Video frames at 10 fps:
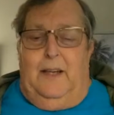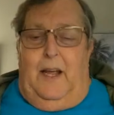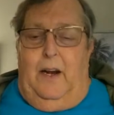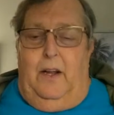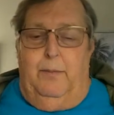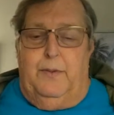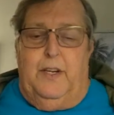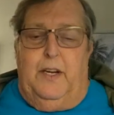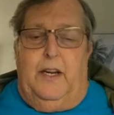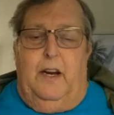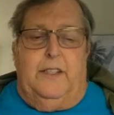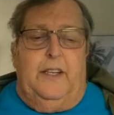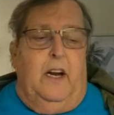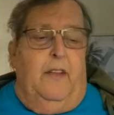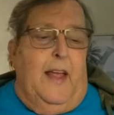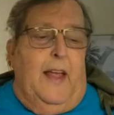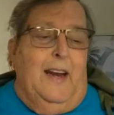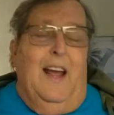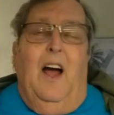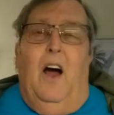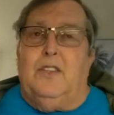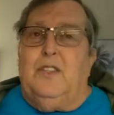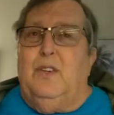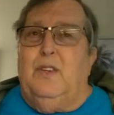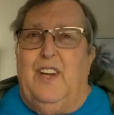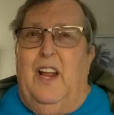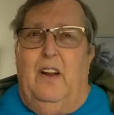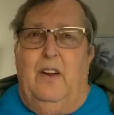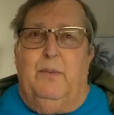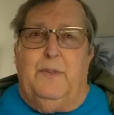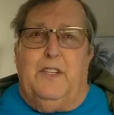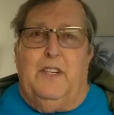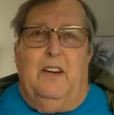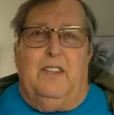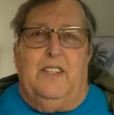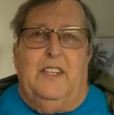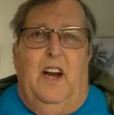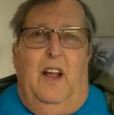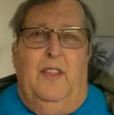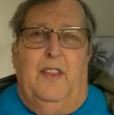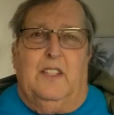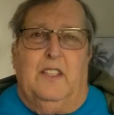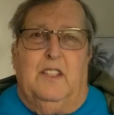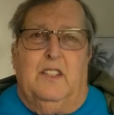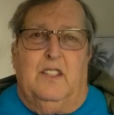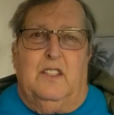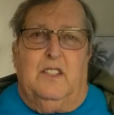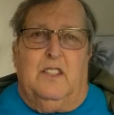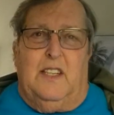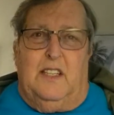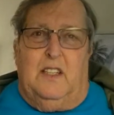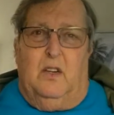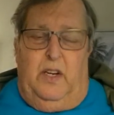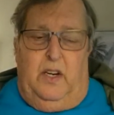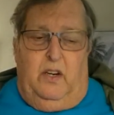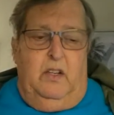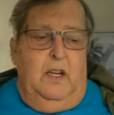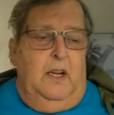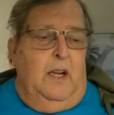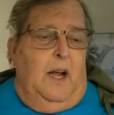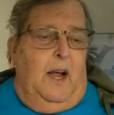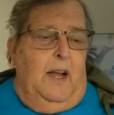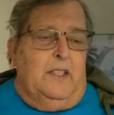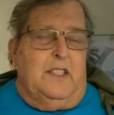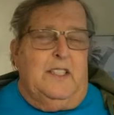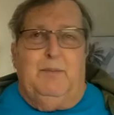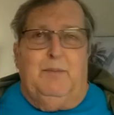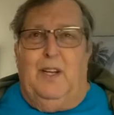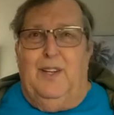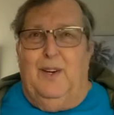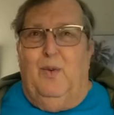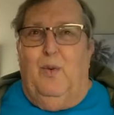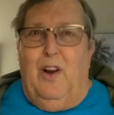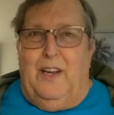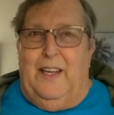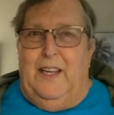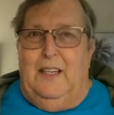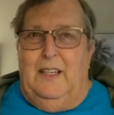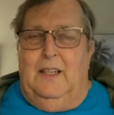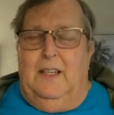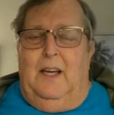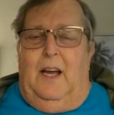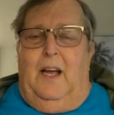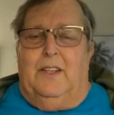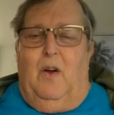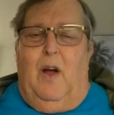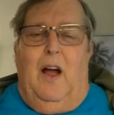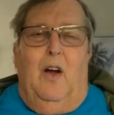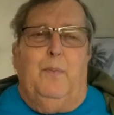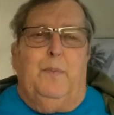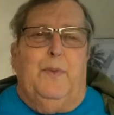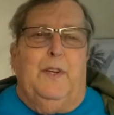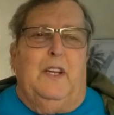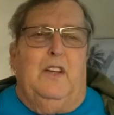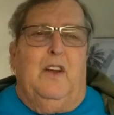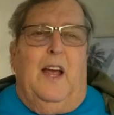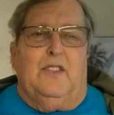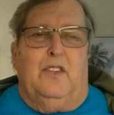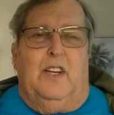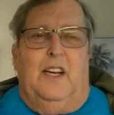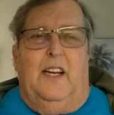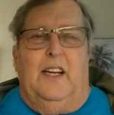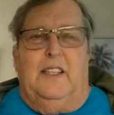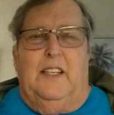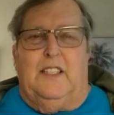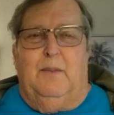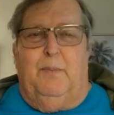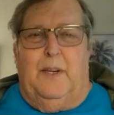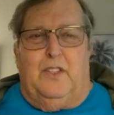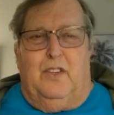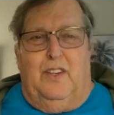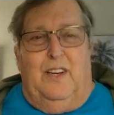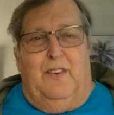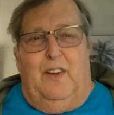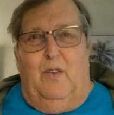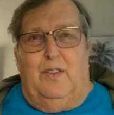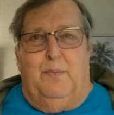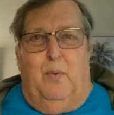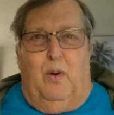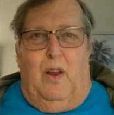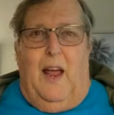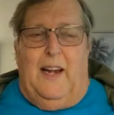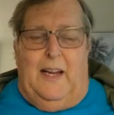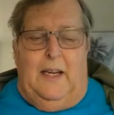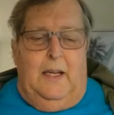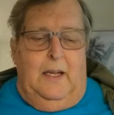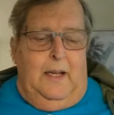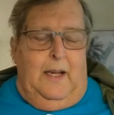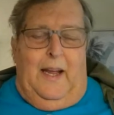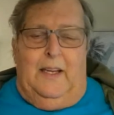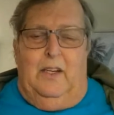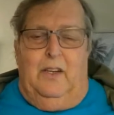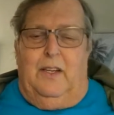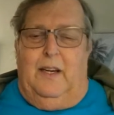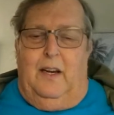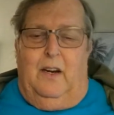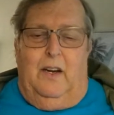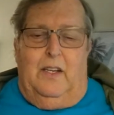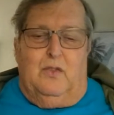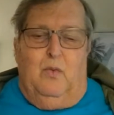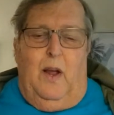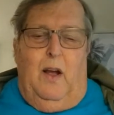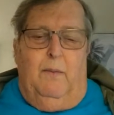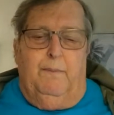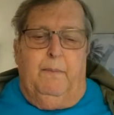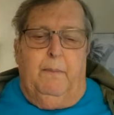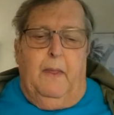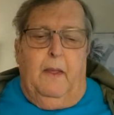Not 100% guaranteed on that. Also, it's not 100% guaranteed on the signal here. It seems a little wonky. So I hope that you guys are getting a decent picture, even though it's poor lighting, and you can hear as well.